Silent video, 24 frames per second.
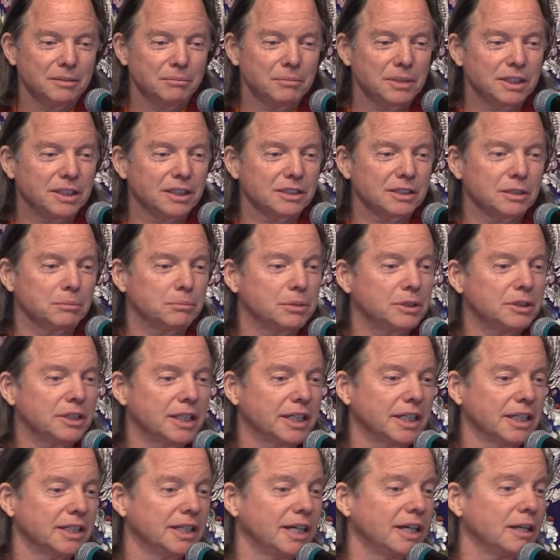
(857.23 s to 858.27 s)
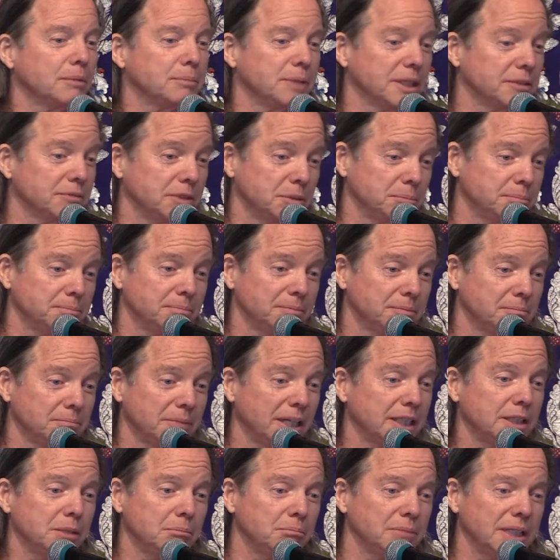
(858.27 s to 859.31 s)
because a Buddha can help every
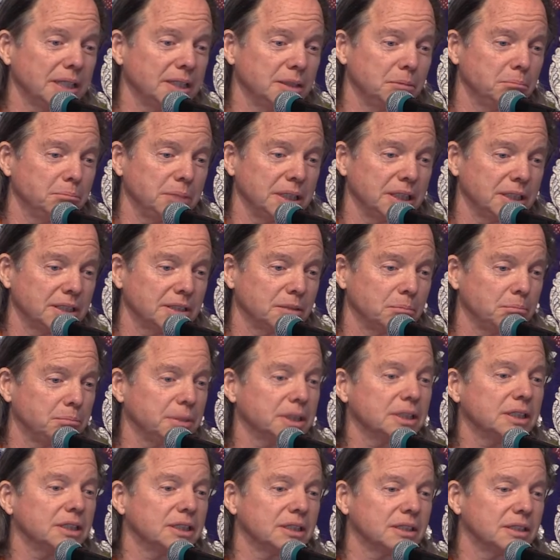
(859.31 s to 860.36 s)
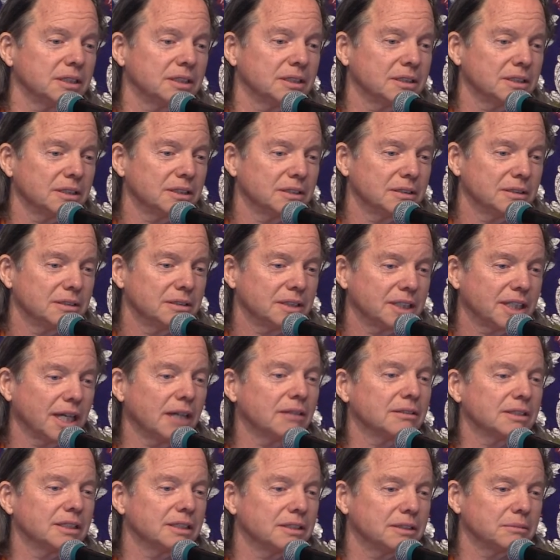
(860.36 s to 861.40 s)
many, many beings, billions,
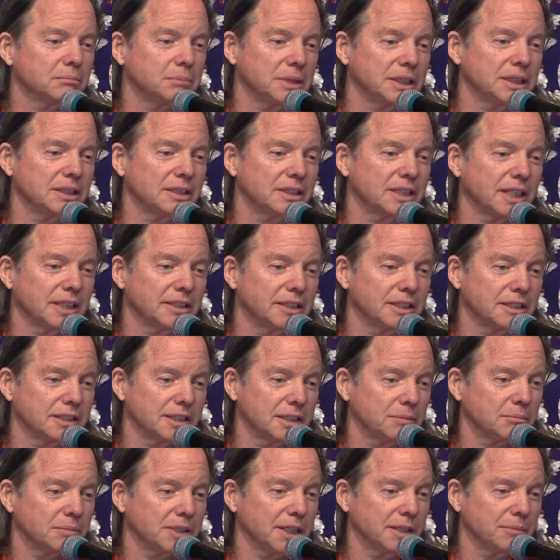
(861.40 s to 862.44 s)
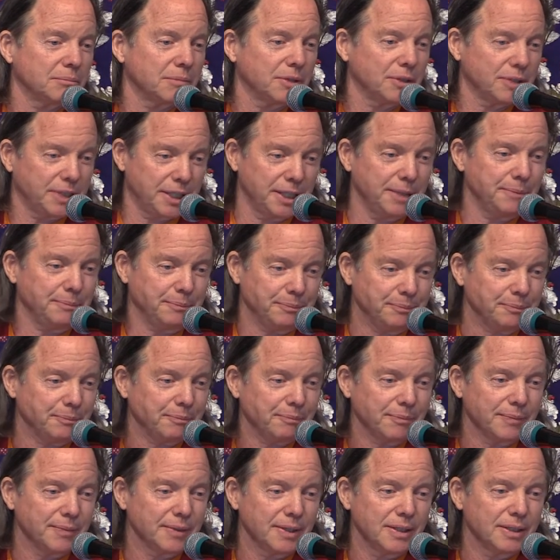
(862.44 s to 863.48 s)
countless beings at the same time. Okay?
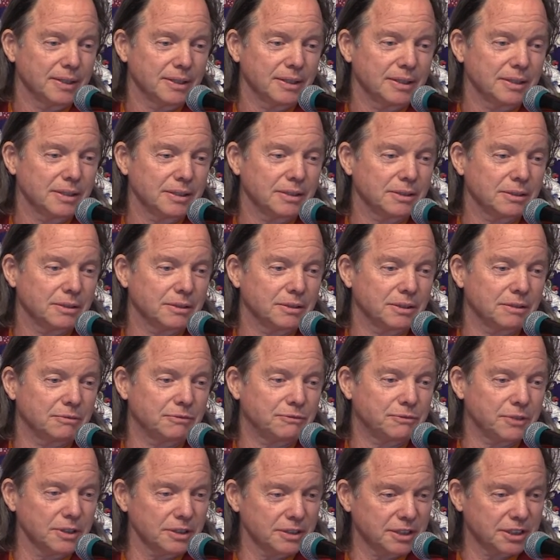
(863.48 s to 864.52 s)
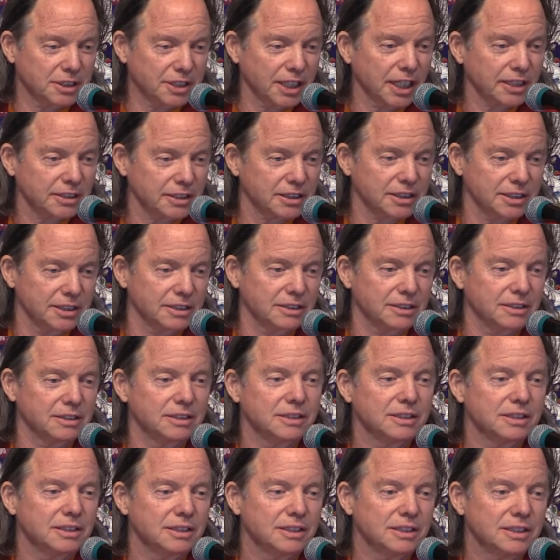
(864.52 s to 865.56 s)
So the first section
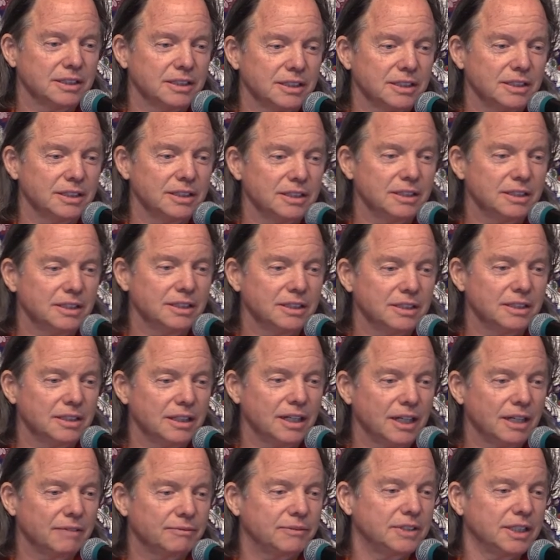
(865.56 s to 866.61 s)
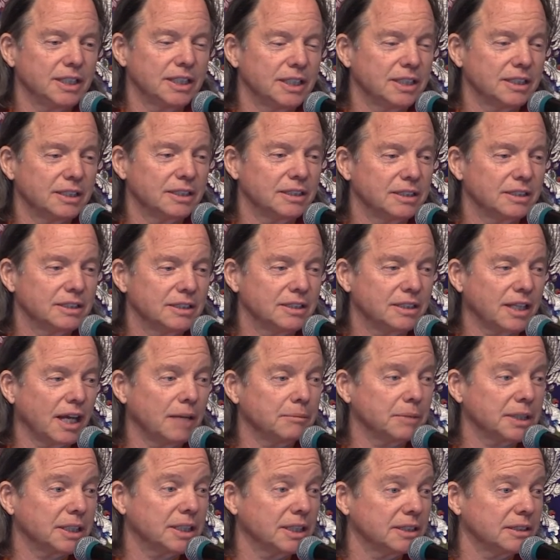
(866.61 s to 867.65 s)
of the
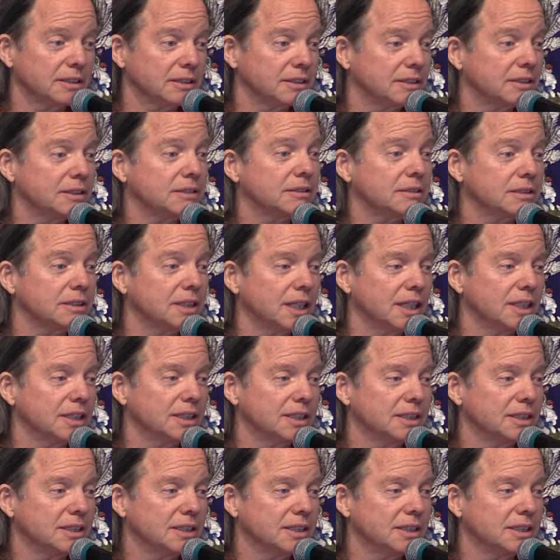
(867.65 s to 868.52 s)
Diamond Cutter Sutra